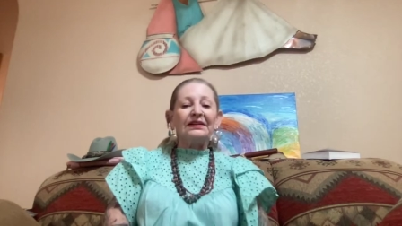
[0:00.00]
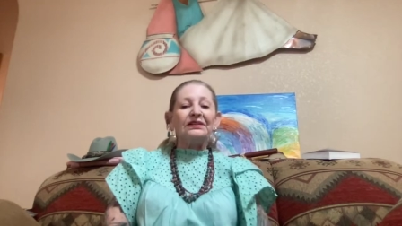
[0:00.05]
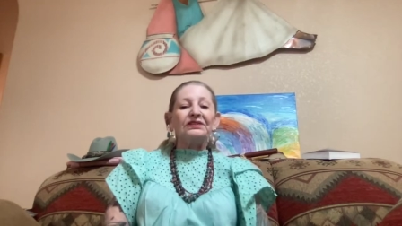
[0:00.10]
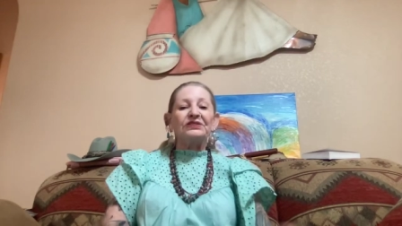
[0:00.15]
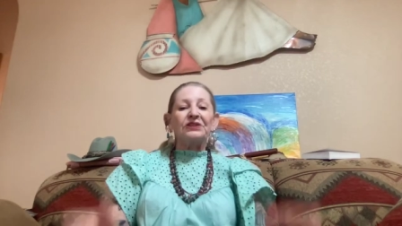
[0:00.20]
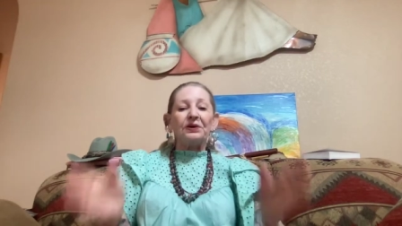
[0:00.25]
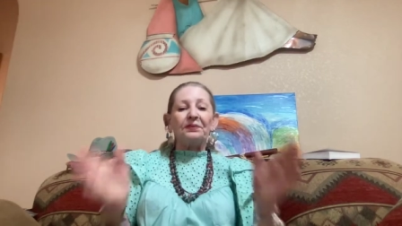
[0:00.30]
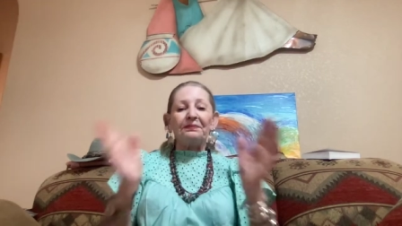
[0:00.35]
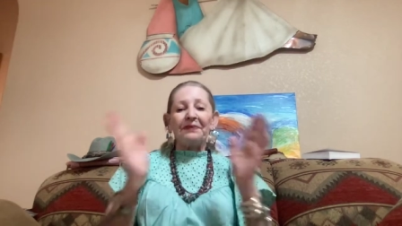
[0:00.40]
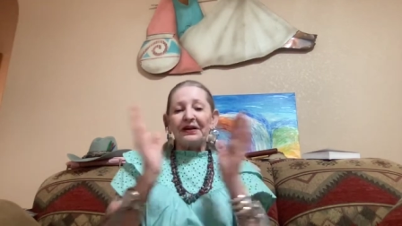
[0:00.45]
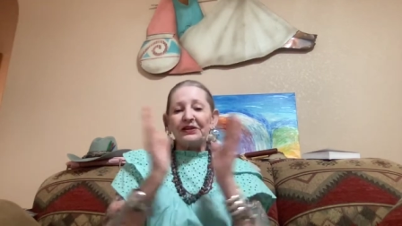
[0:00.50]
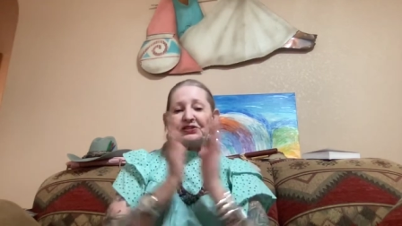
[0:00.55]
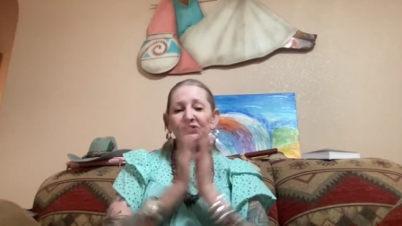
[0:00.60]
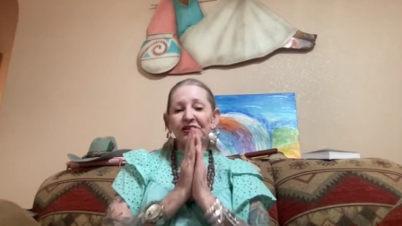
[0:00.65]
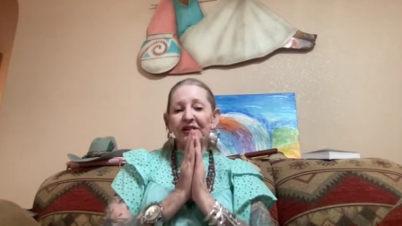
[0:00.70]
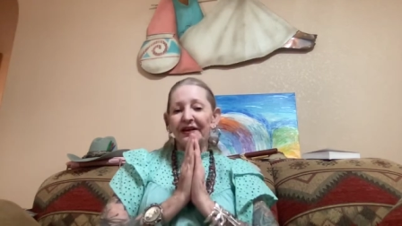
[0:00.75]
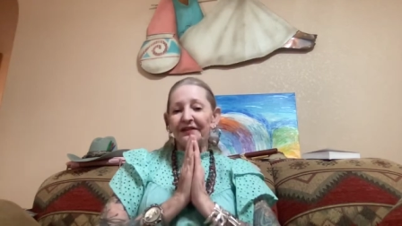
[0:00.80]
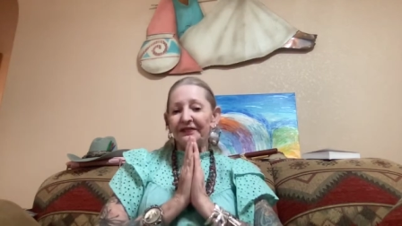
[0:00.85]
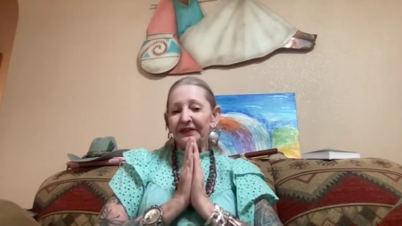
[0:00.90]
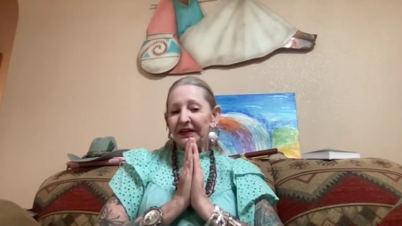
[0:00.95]
So much
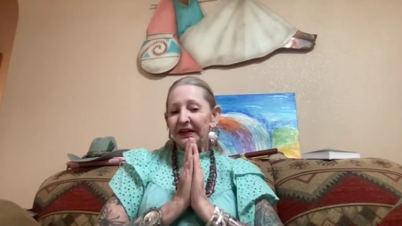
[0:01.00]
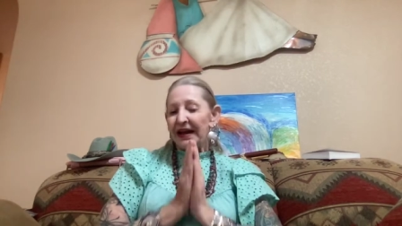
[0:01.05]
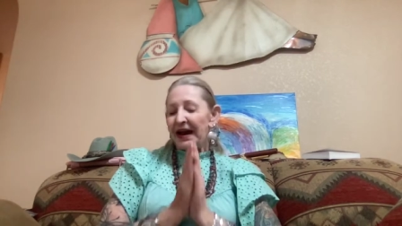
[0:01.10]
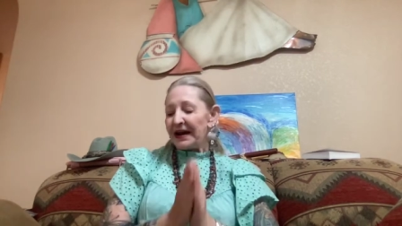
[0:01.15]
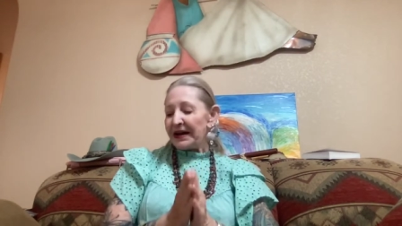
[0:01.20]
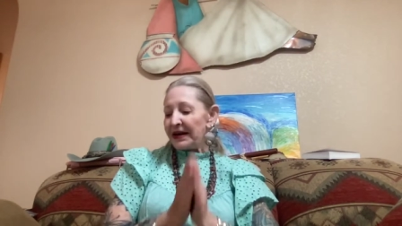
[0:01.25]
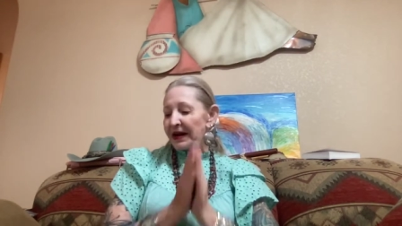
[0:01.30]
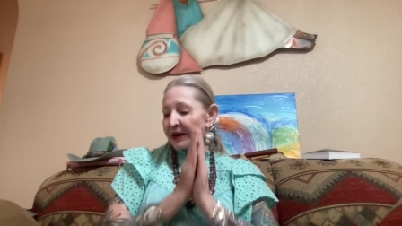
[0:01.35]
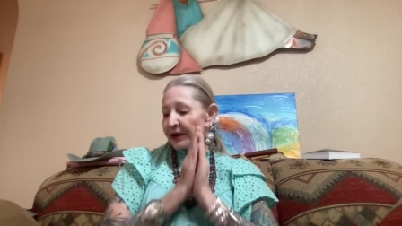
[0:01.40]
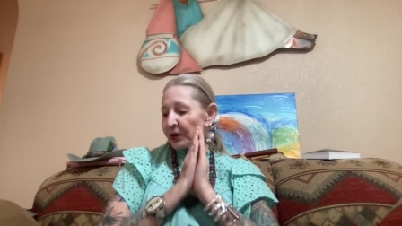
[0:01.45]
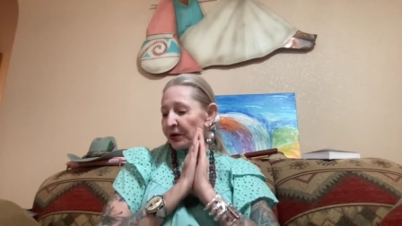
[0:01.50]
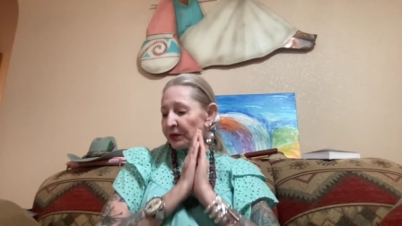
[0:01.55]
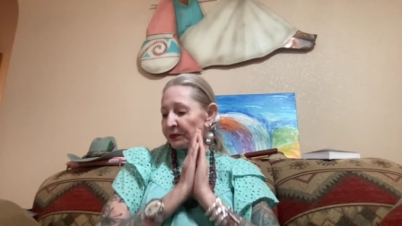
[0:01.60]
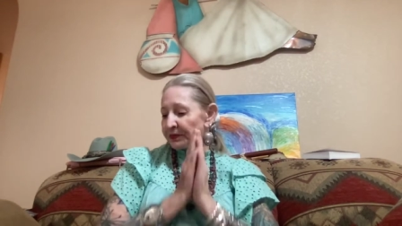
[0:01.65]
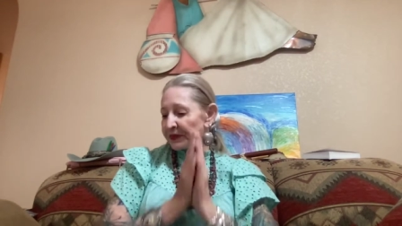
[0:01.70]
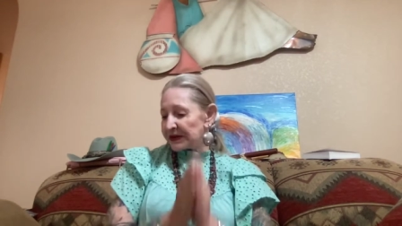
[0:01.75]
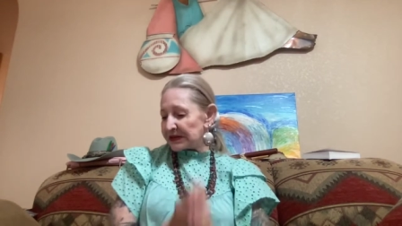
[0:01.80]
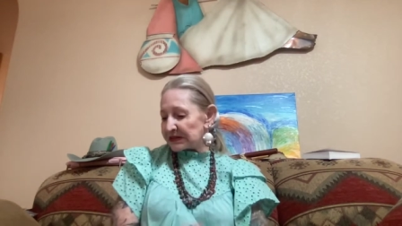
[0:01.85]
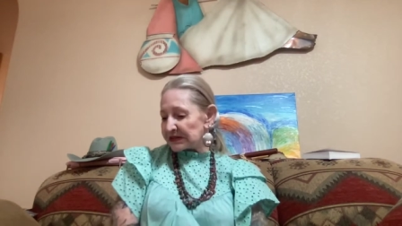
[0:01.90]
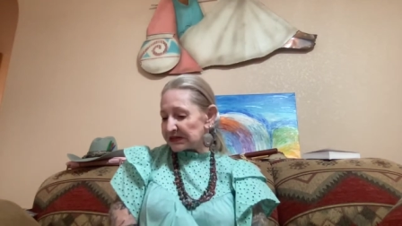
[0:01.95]
love and light. I
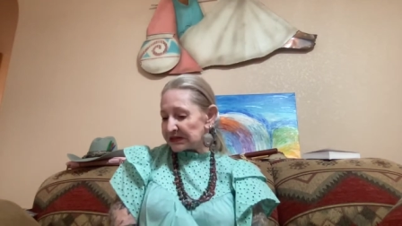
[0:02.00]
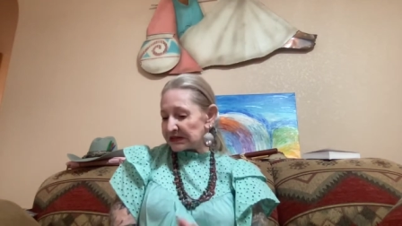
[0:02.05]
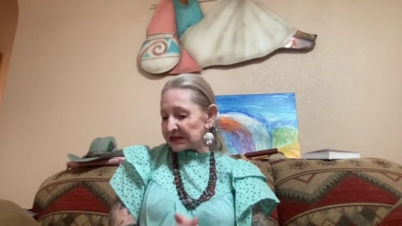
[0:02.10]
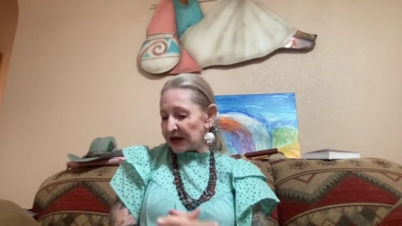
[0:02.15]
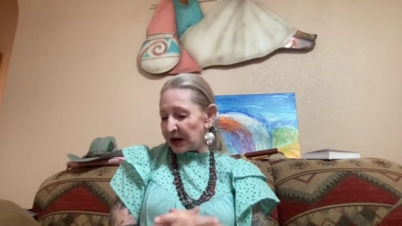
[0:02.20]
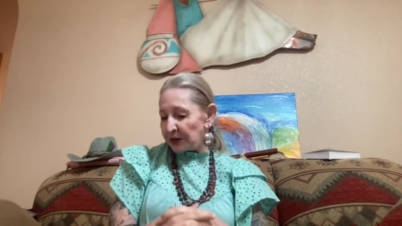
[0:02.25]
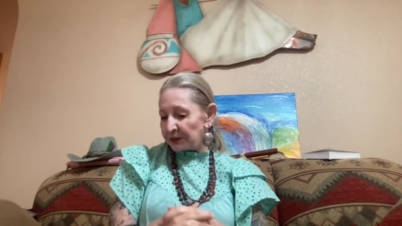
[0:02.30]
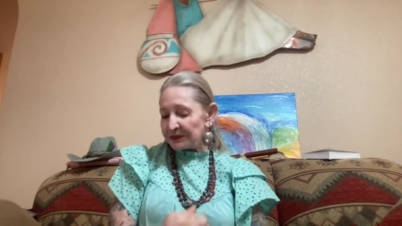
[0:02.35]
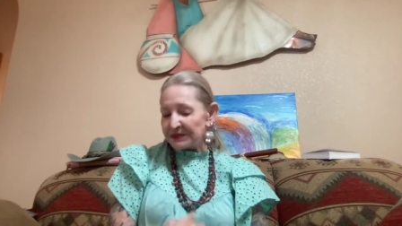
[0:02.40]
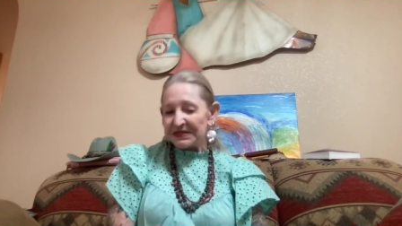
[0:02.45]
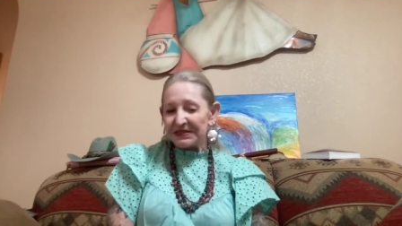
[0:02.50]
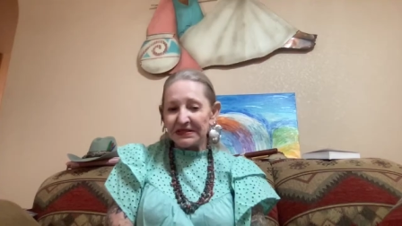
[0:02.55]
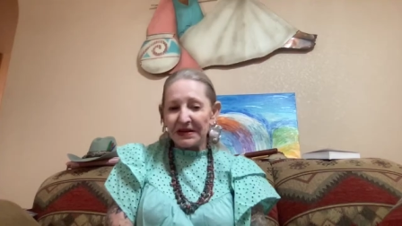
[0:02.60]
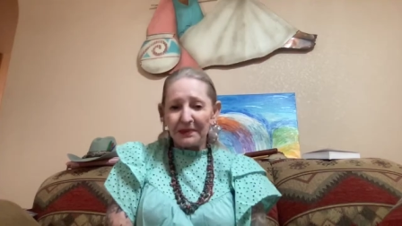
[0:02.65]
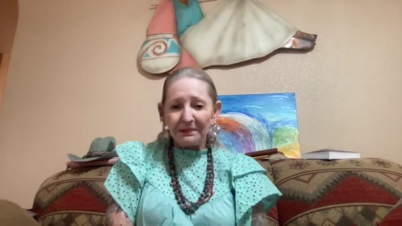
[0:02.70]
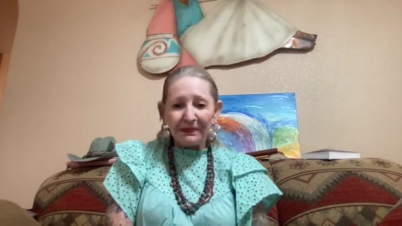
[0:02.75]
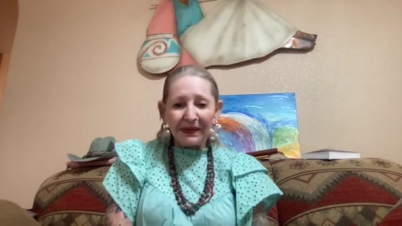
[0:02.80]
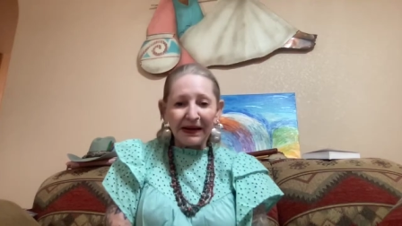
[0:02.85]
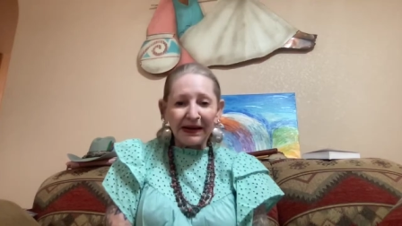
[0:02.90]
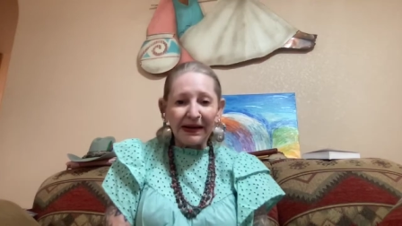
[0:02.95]
hope this has helped
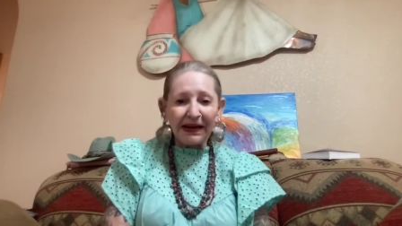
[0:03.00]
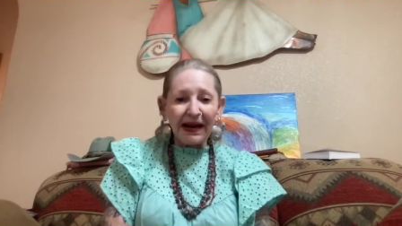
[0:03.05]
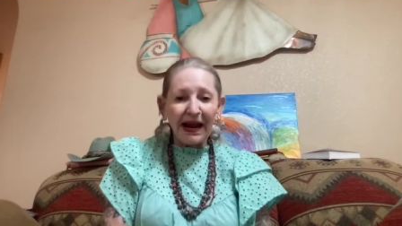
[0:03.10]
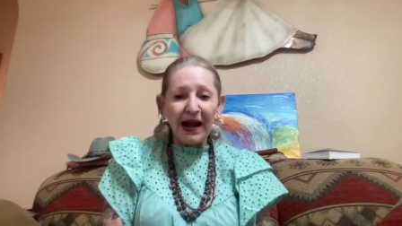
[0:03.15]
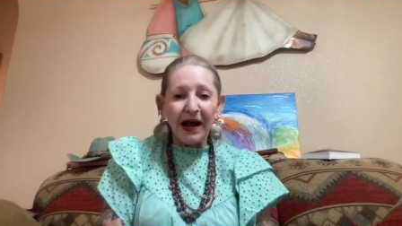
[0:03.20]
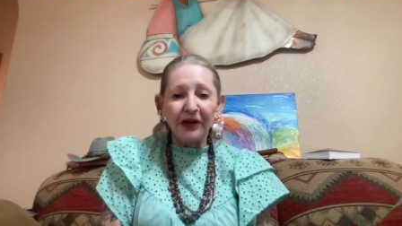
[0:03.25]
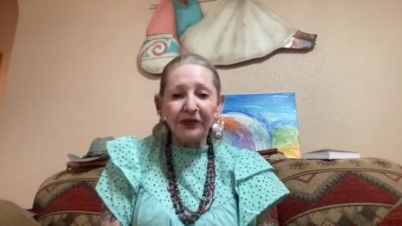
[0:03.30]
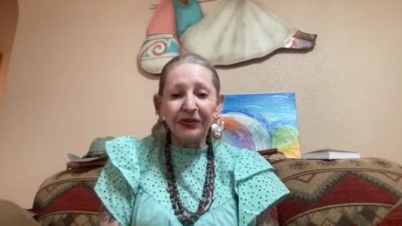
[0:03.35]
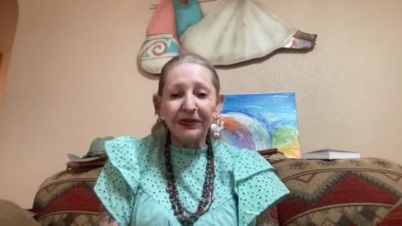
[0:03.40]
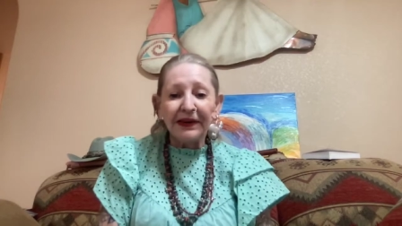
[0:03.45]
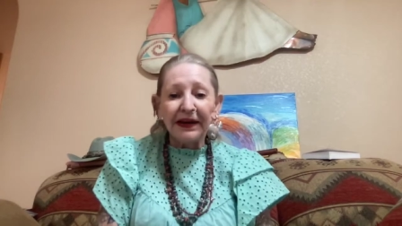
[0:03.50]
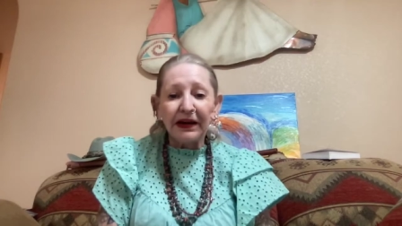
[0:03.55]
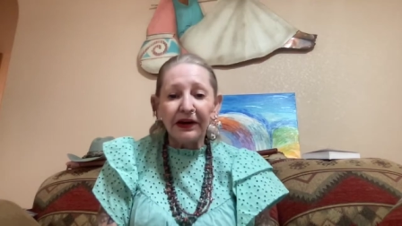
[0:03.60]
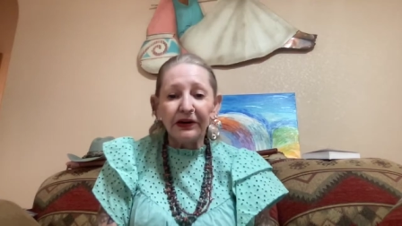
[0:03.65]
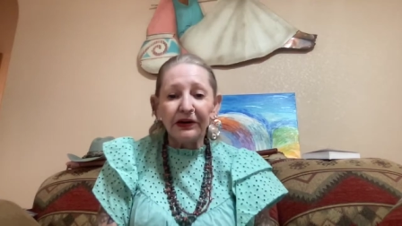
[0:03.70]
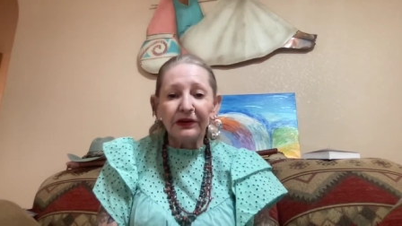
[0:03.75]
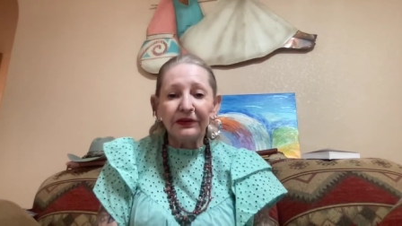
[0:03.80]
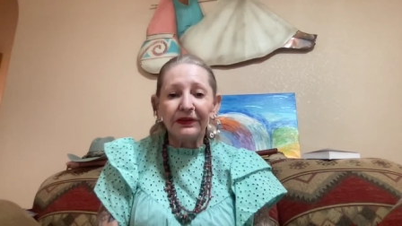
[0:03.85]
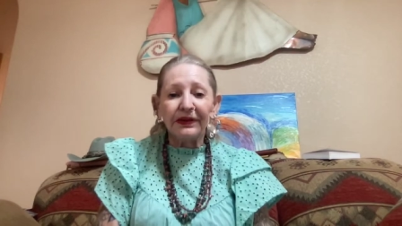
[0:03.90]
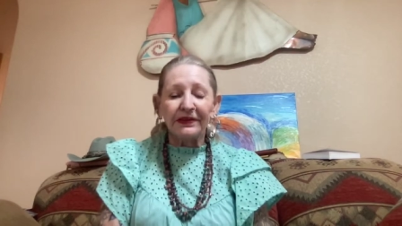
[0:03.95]
somebody out there,